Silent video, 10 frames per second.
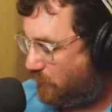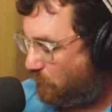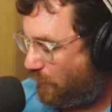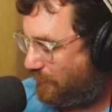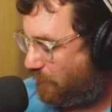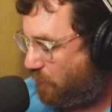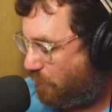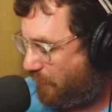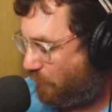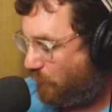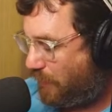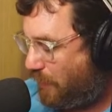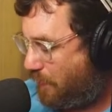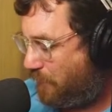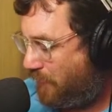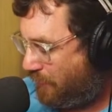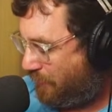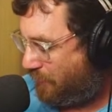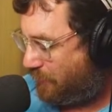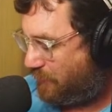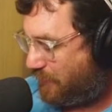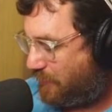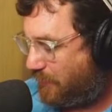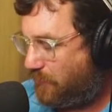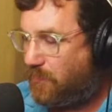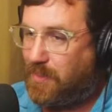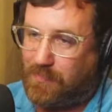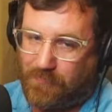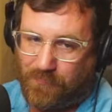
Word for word: So the relative humidity went up to 63.